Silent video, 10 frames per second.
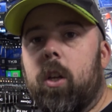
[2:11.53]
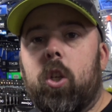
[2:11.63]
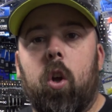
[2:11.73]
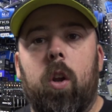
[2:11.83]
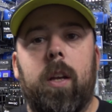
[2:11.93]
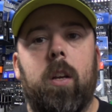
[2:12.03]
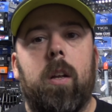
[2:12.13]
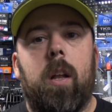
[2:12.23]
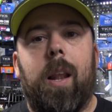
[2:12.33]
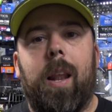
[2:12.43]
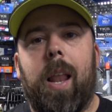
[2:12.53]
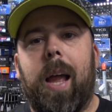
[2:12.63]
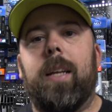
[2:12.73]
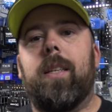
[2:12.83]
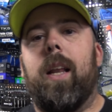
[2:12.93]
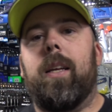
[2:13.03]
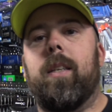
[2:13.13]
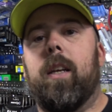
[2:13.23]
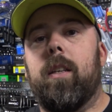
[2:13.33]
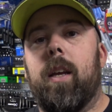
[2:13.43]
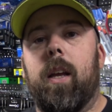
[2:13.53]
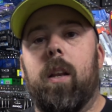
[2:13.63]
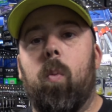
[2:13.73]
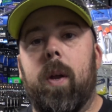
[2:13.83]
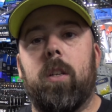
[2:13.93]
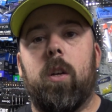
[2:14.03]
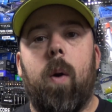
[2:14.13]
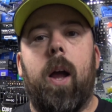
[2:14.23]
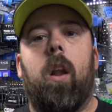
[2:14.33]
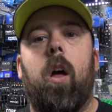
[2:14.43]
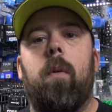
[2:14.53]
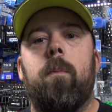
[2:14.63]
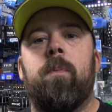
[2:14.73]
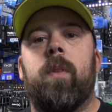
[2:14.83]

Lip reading: solid light elastics in the winter quite a lot,